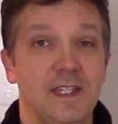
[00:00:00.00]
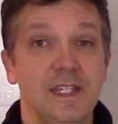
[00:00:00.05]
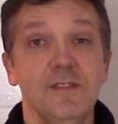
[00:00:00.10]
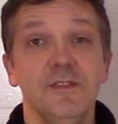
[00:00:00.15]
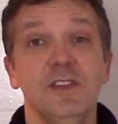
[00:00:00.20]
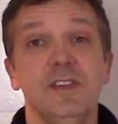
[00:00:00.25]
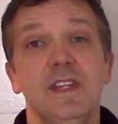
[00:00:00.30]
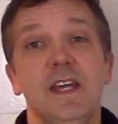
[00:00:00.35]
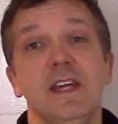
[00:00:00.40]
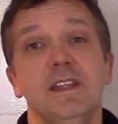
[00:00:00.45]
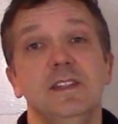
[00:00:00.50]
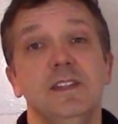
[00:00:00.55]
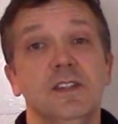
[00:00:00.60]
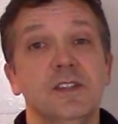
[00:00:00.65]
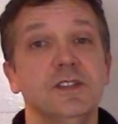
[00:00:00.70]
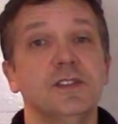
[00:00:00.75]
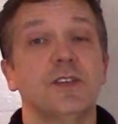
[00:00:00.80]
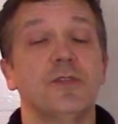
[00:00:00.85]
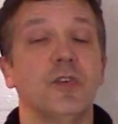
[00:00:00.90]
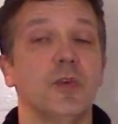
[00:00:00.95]
even then,
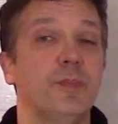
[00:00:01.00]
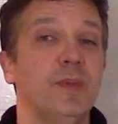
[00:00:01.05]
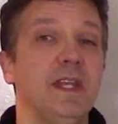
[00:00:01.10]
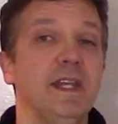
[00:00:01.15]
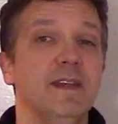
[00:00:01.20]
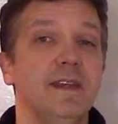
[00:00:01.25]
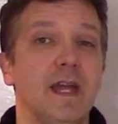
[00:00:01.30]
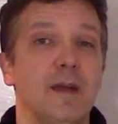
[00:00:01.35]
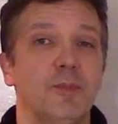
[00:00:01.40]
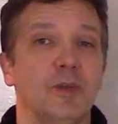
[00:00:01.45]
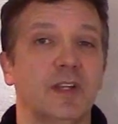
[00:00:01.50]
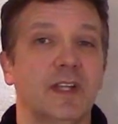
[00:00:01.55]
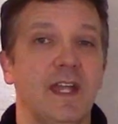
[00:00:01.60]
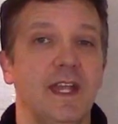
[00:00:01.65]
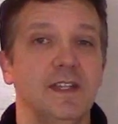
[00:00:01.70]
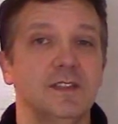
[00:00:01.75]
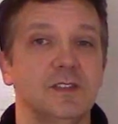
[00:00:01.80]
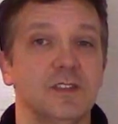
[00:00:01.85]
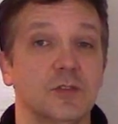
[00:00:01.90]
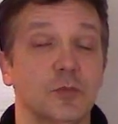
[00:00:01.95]
years of repeated
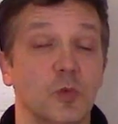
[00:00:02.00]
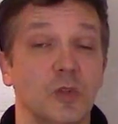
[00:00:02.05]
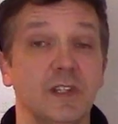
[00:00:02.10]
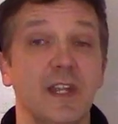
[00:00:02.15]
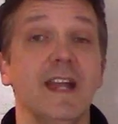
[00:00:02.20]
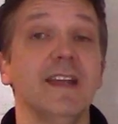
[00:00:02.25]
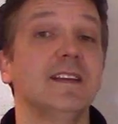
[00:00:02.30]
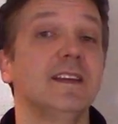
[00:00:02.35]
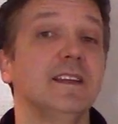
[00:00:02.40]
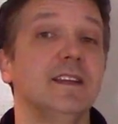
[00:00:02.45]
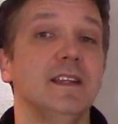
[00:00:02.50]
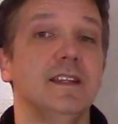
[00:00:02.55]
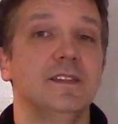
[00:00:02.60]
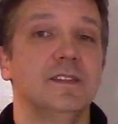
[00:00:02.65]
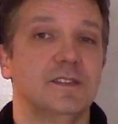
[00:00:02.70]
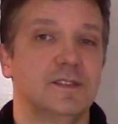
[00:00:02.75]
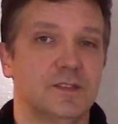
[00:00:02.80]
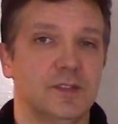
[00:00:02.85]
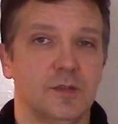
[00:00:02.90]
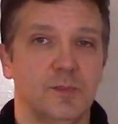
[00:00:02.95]
applications will likely lead
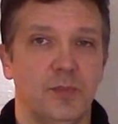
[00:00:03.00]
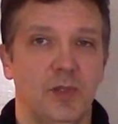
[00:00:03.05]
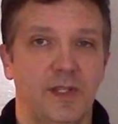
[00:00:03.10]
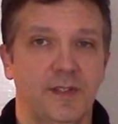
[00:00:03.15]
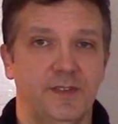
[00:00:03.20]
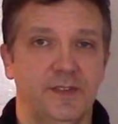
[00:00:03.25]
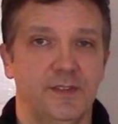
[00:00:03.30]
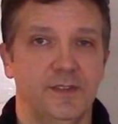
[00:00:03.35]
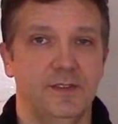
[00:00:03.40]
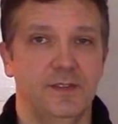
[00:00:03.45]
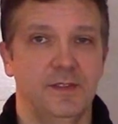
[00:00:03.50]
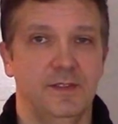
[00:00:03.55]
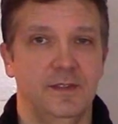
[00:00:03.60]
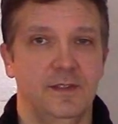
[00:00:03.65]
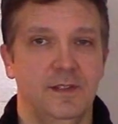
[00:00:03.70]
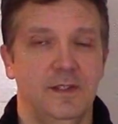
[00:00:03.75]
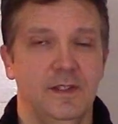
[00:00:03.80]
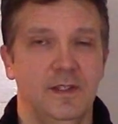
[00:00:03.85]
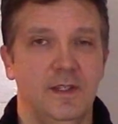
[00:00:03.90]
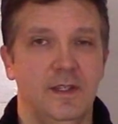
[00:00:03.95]
to surpluses.
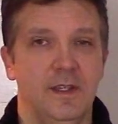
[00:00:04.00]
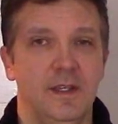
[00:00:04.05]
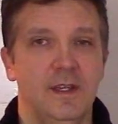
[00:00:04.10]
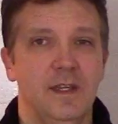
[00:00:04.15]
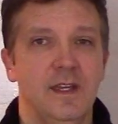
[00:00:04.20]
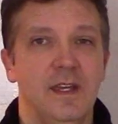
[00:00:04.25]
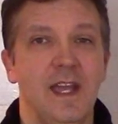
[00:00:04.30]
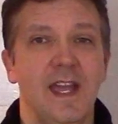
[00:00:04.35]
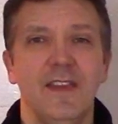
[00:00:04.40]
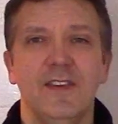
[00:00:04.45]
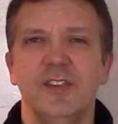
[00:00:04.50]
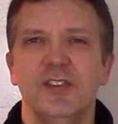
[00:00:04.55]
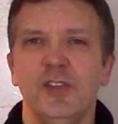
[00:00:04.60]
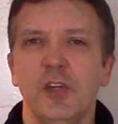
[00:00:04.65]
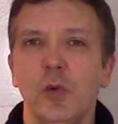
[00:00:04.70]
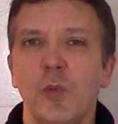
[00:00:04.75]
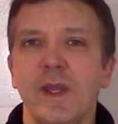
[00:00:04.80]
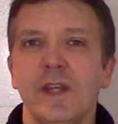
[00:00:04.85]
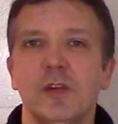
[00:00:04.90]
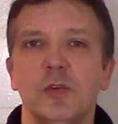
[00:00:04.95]
And there's
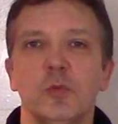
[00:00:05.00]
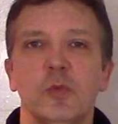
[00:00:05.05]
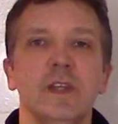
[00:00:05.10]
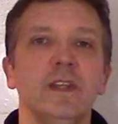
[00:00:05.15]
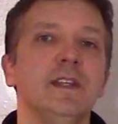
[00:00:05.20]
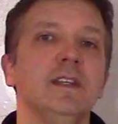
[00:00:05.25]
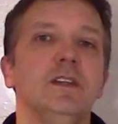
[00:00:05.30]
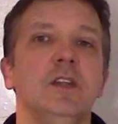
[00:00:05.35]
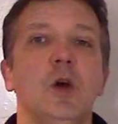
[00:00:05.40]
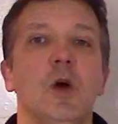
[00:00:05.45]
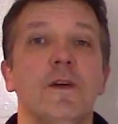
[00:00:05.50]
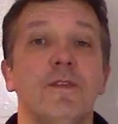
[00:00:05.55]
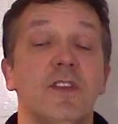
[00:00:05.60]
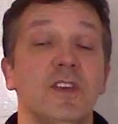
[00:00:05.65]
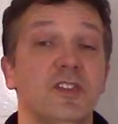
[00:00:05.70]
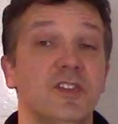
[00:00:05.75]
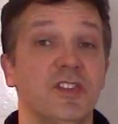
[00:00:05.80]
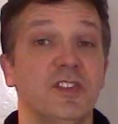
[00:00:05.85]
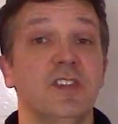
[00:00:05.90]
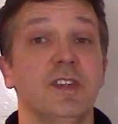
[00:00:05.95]
no way to really know if
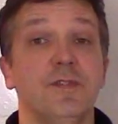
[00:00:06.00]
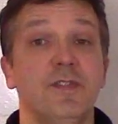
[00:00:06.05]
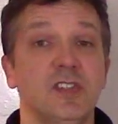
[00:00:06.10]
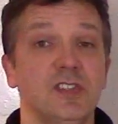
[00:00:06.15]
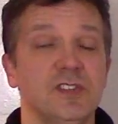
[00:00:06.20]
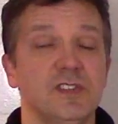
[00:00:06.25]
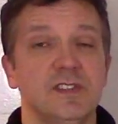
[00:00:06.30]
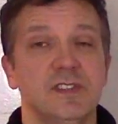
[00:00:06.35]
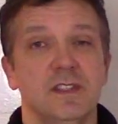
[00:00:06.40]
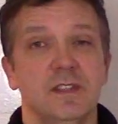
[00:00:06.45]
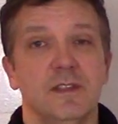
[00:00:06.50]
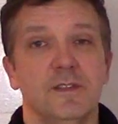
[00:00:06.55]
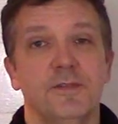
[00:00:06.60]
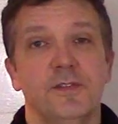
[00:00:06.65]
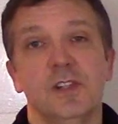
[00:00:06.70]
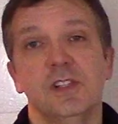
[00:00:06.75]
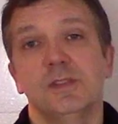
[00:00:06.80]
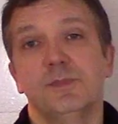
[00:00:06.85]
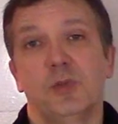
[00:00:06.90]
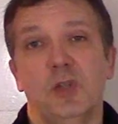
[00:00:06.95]
there's a deficiency in the
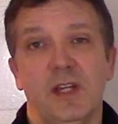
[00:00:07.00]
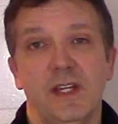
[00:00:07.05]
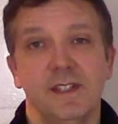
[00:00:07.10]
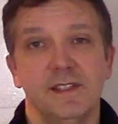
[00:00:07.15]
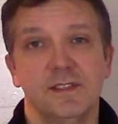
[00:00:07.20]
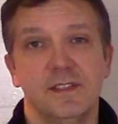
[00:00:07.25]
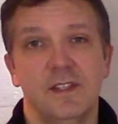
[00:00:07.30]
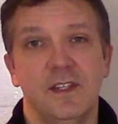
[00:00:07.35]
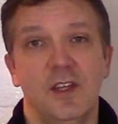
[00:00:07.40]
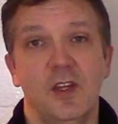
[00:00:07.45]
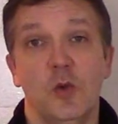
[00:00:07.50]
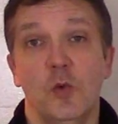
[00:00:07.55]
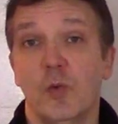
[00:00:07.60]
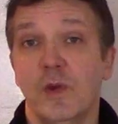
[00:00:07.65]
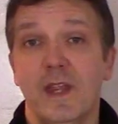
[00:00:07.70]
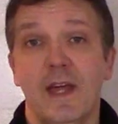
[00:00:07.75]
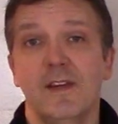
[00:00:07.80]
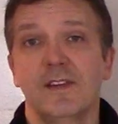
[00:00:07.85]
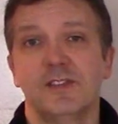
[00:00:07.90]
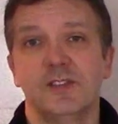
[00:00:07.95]
first place
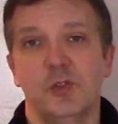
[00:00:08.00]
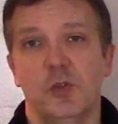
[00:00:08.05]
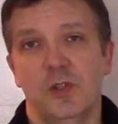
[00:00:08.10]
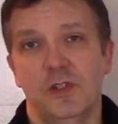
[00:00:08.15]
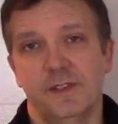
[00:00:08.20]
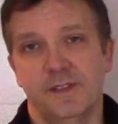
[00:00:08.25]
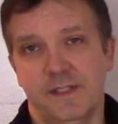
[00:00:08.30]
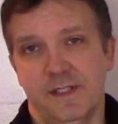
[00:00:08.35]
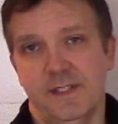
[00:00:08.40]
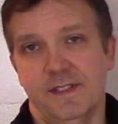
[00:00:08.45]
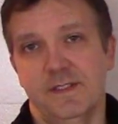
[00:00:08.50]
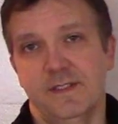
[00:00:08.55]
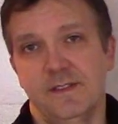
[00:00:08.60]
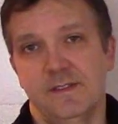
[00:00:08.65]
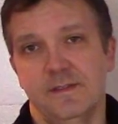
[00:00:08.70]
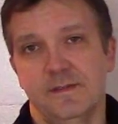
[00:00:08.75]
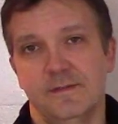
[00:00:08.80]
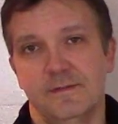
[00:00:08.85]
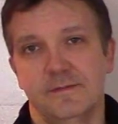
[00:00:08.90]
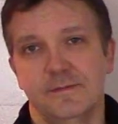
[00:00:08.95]
without a soil test.